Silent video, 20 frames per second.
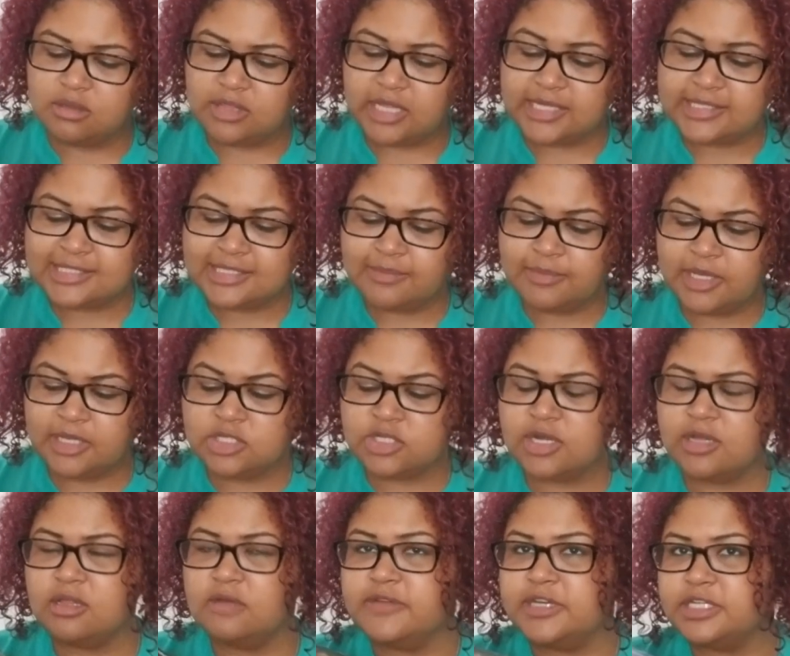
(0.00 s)
That's a major
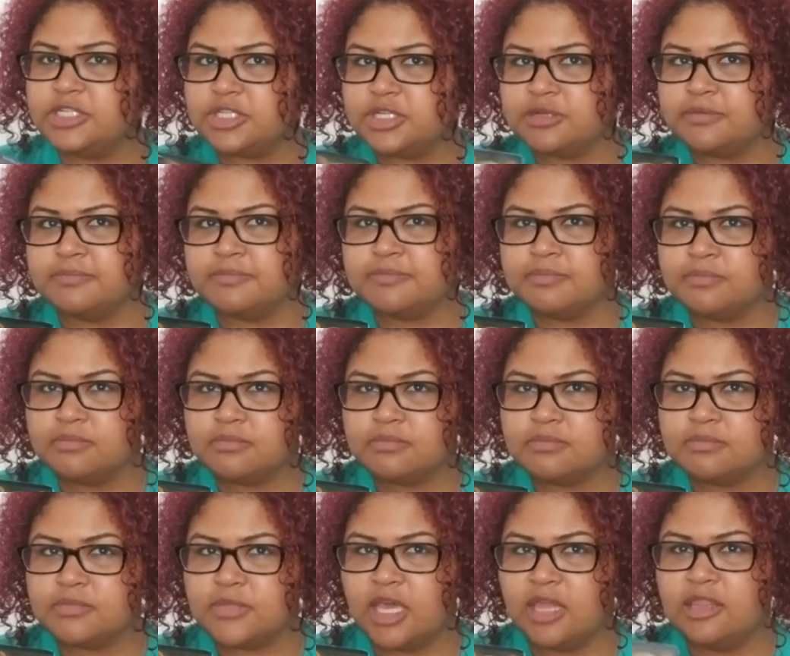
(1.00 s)
elevation.
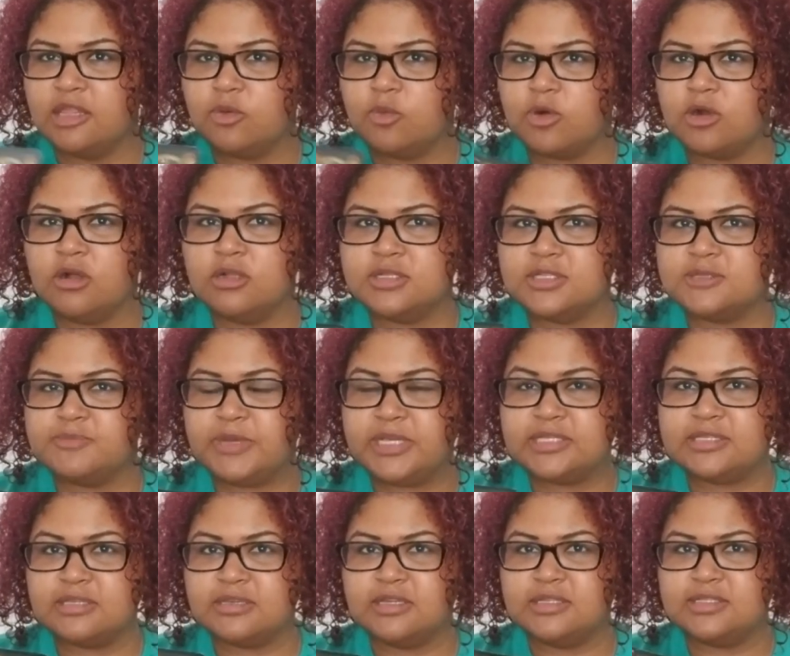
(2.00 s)
And the world is
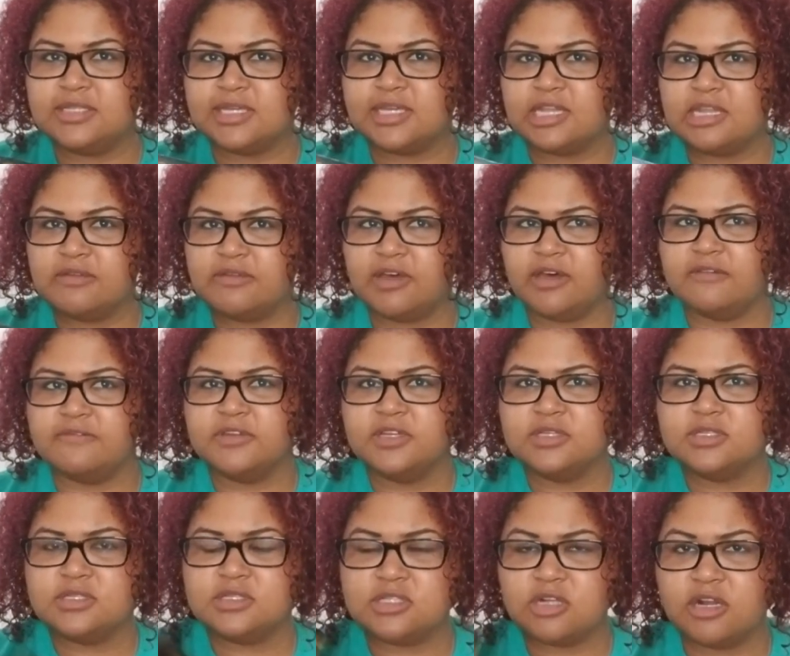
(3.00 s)
basically indicative of
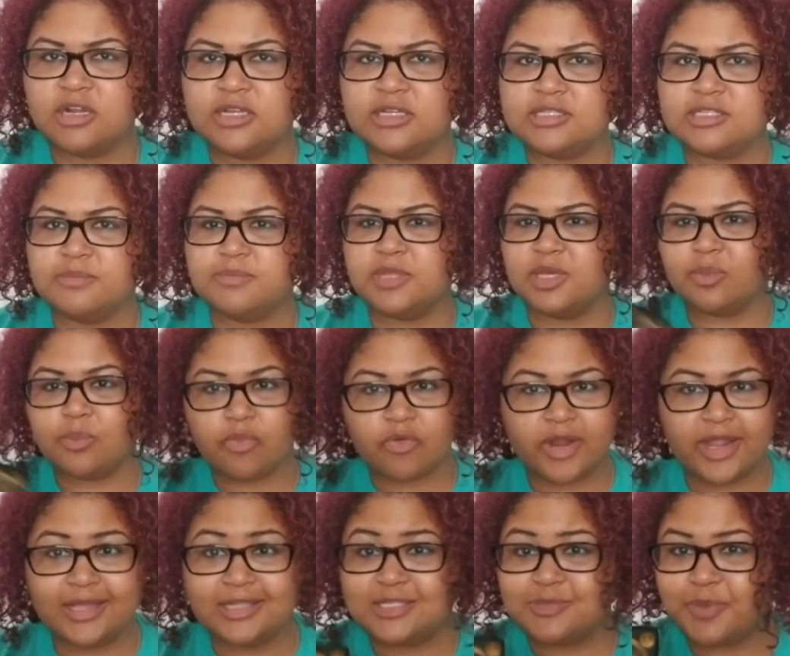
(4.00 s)
starting something
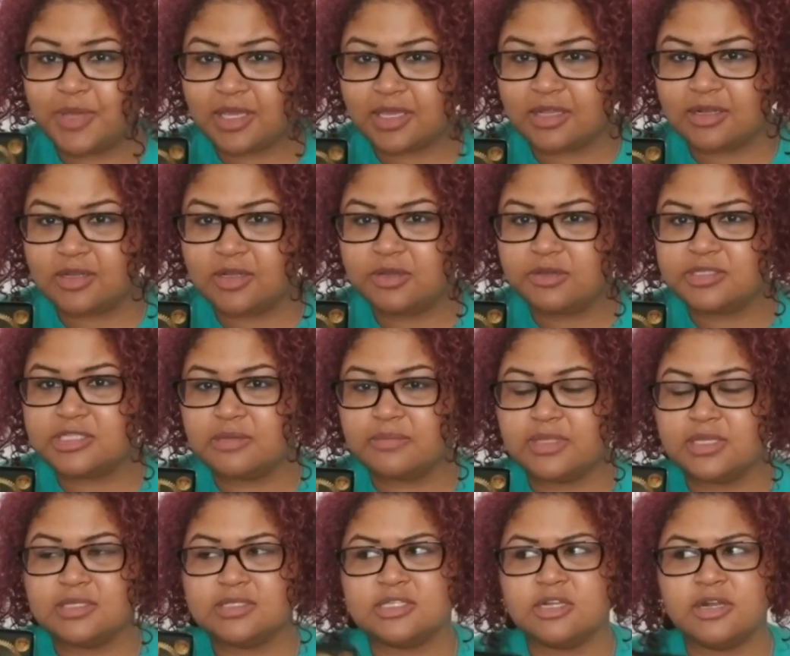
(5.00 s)
brand spanking new,
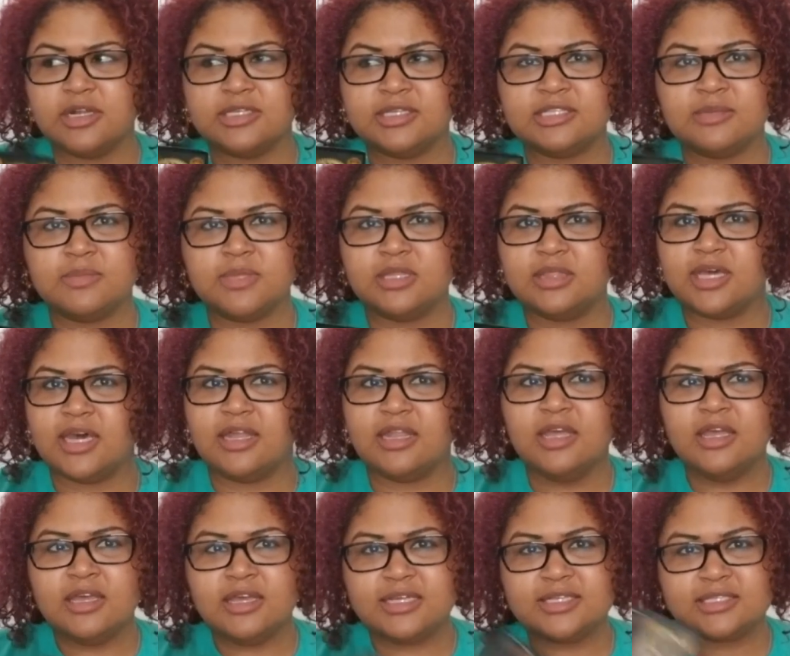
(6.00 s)
something starting something that
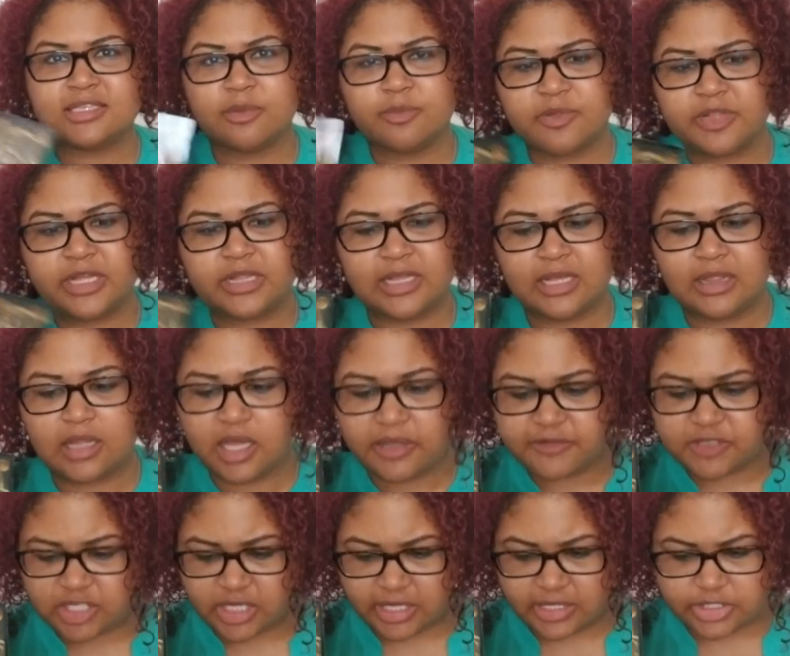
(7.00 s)
is completely
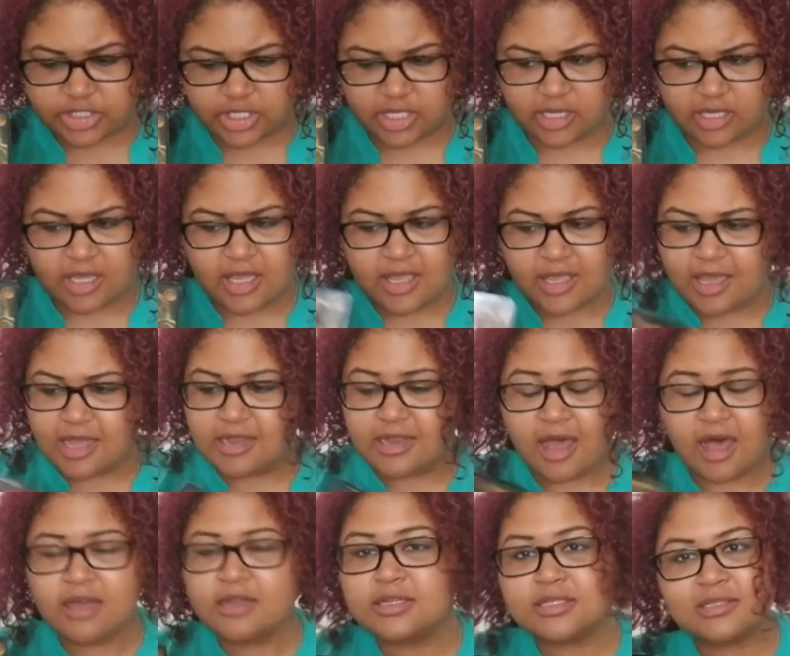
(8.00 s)
life changing and
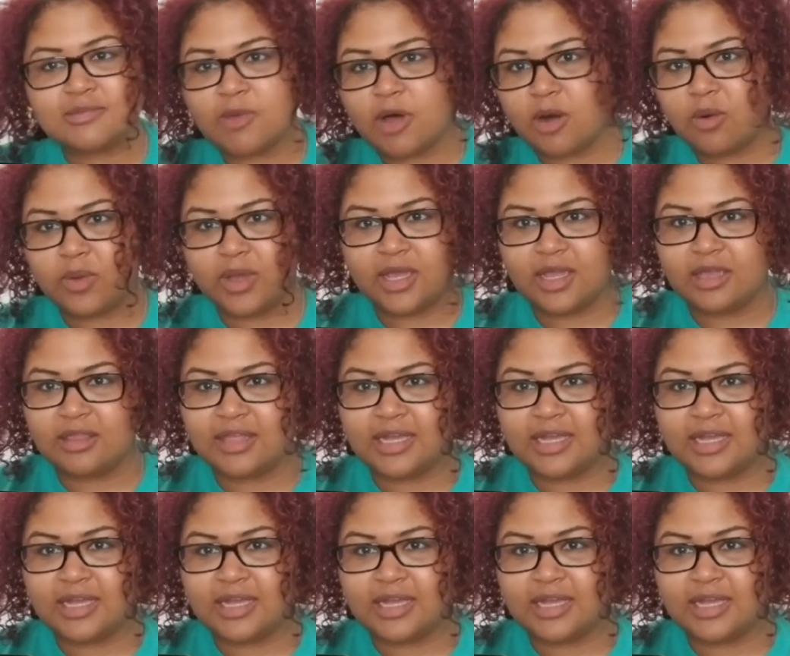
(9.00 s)
not in a small way.